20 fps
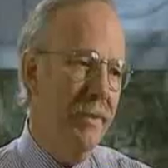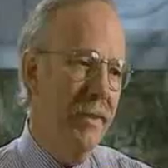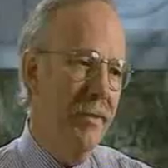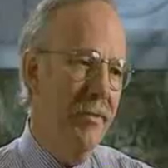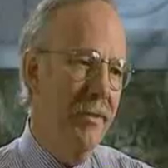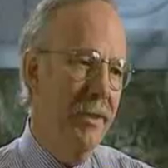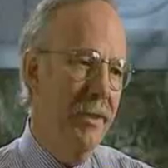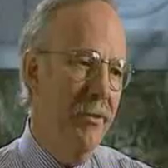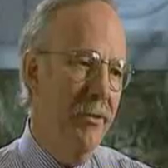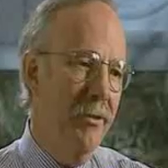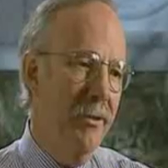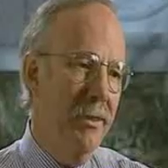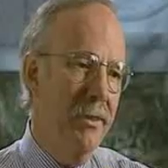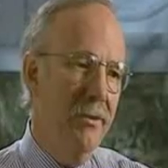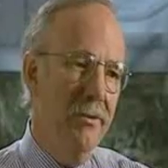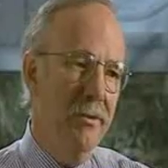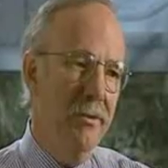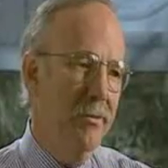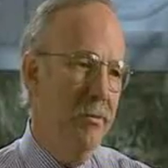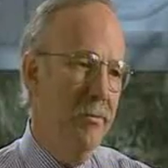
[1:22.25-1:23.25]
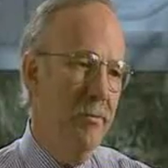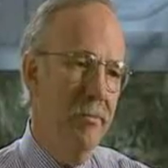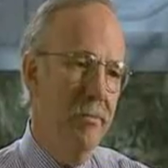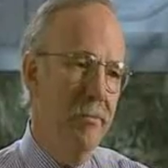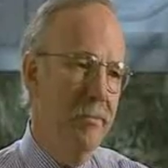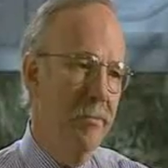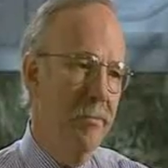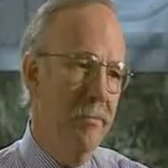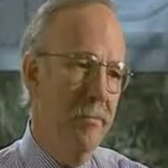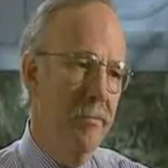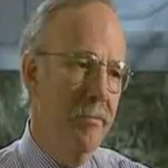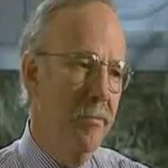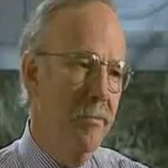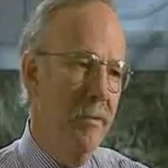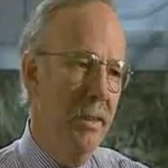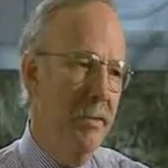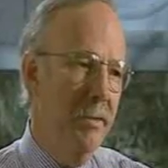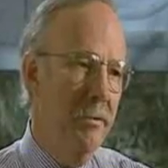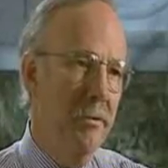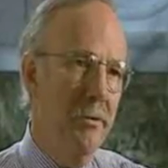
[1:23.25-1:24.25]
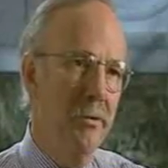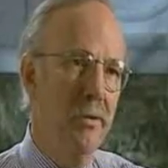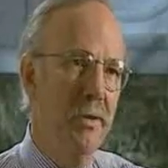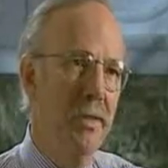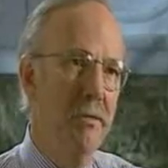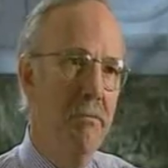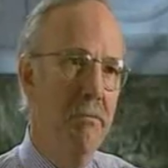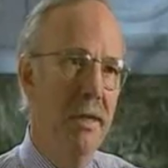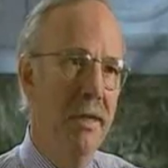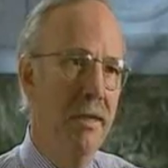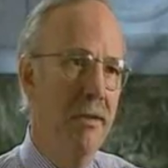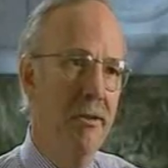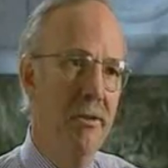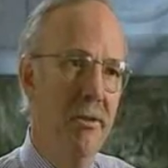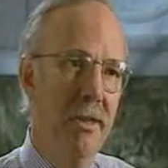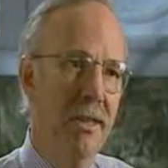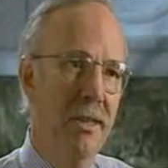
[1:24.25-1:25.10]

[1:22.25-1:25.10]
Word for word: They're going to be able to read better